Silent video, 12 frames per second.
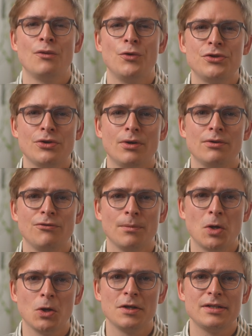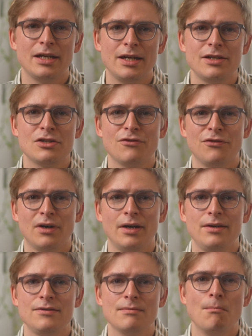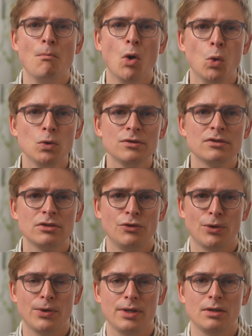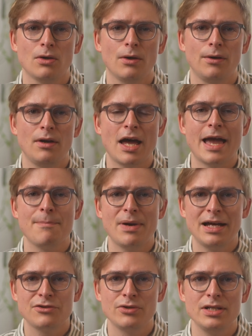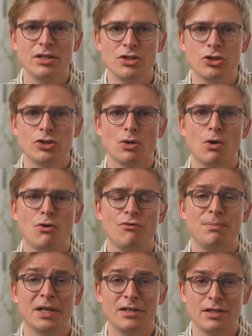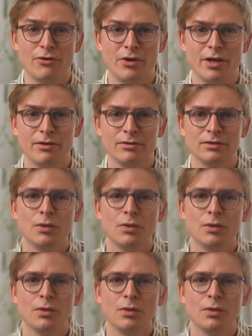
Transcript: returned from holiday to find mold growing on a petri dish of bacteria.